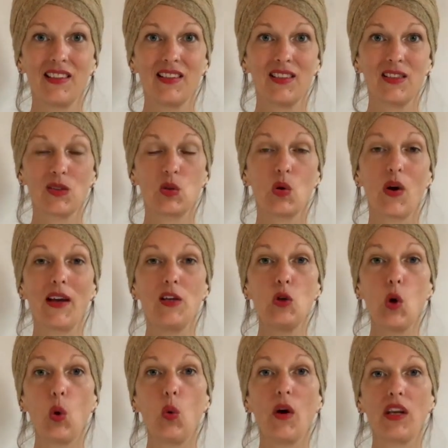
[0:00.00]
So I
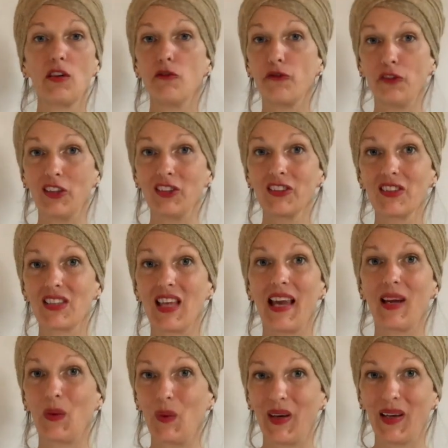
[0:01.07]
know what it feels
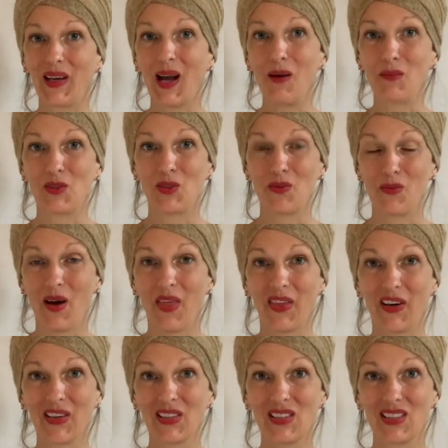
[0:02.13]
like when it comes from
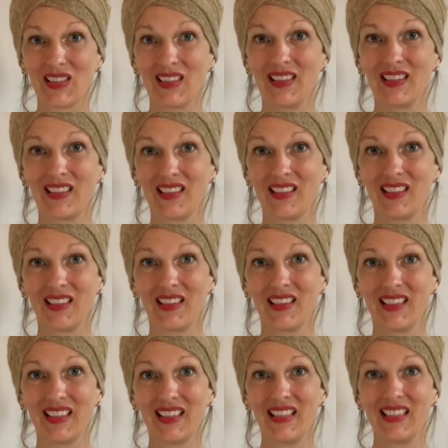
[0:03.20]
others.
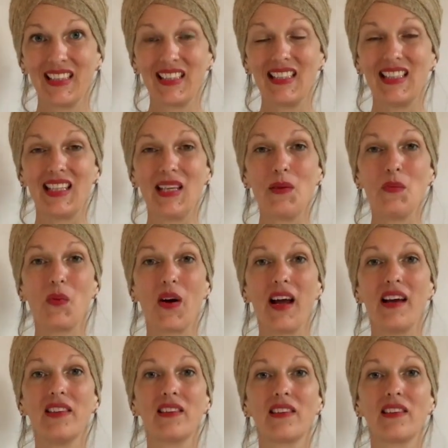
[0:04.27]
Deep breath.